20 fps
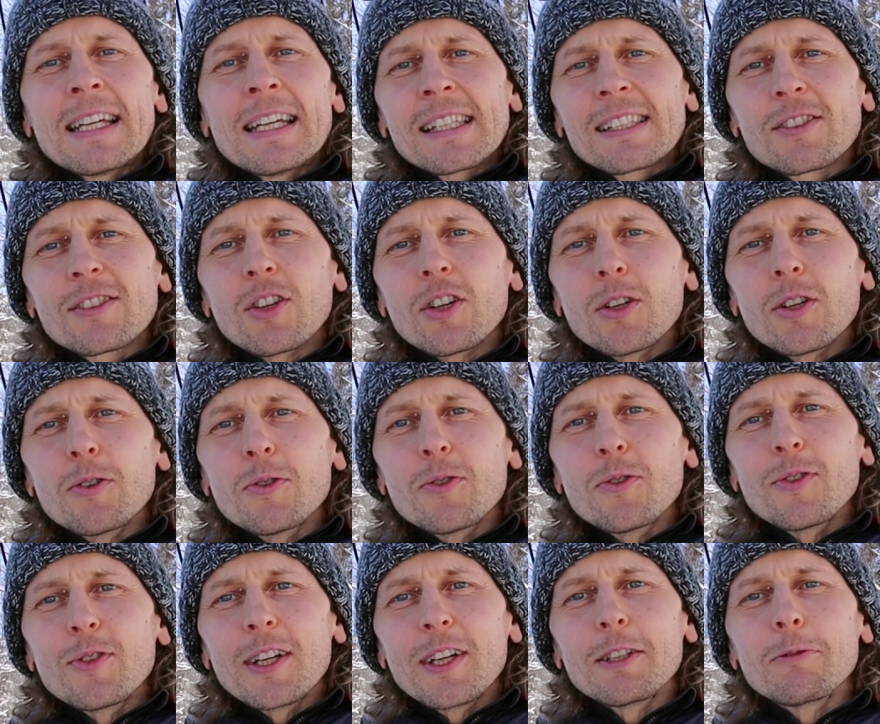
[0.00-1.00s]
so
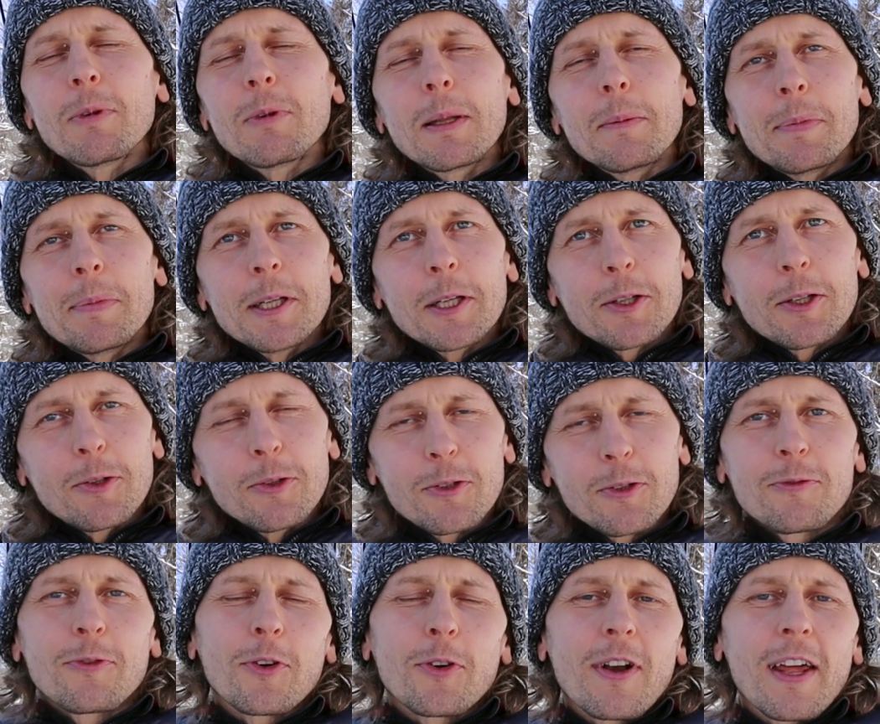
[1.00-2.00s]
it will be
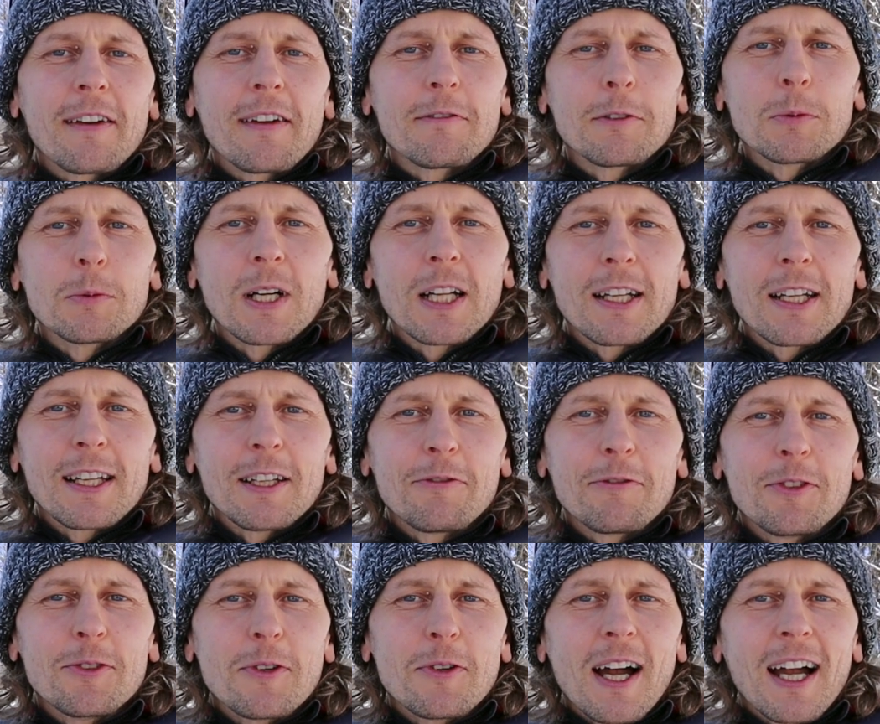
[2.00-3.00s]
good for everyone
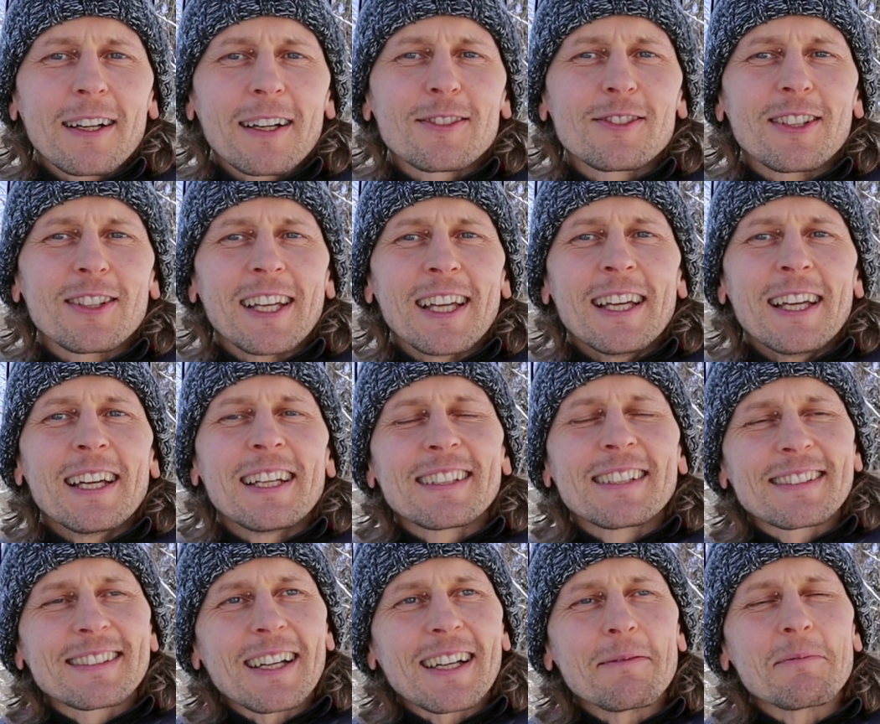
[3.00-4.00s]
if you actually
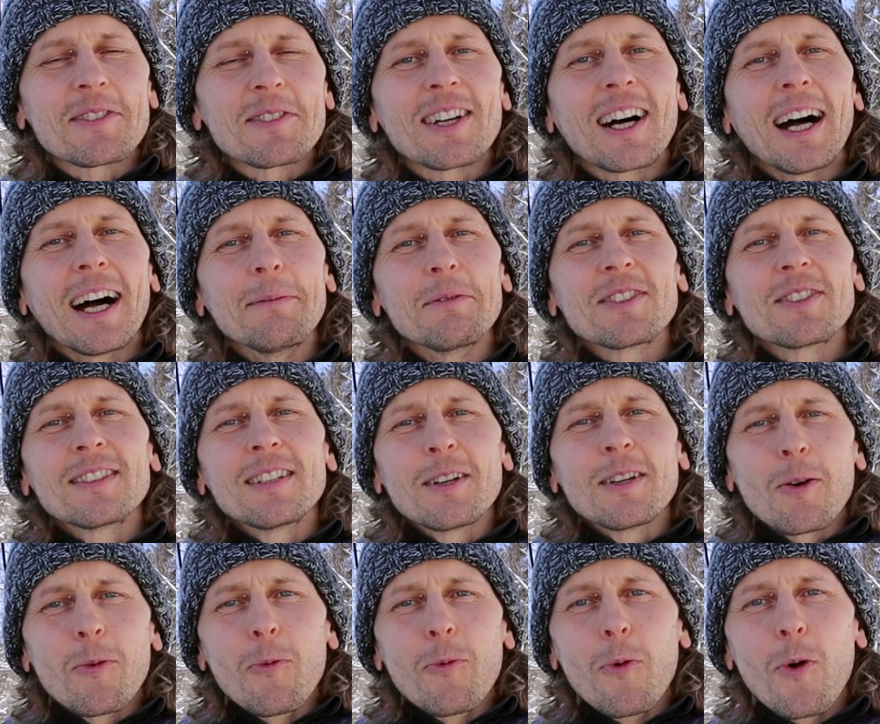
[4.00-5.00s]
sometimes
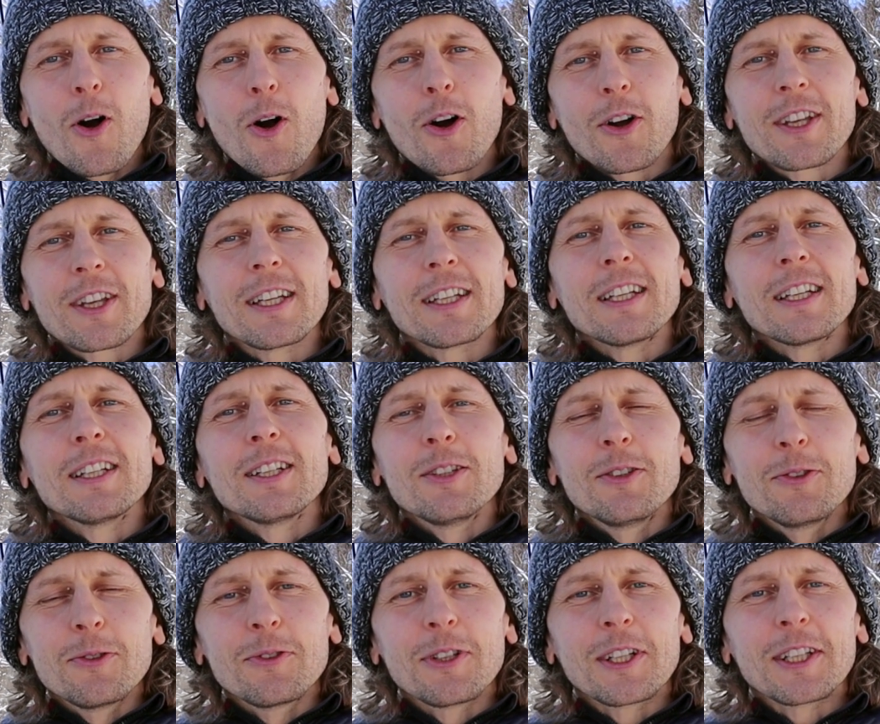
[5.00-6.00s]
walking
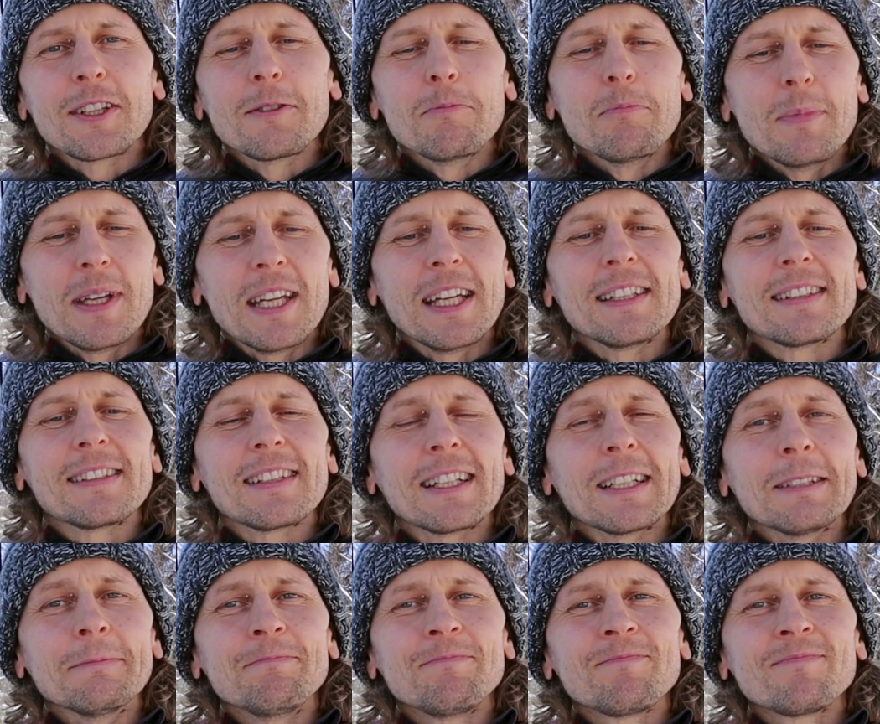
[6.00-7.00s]
during the meeting.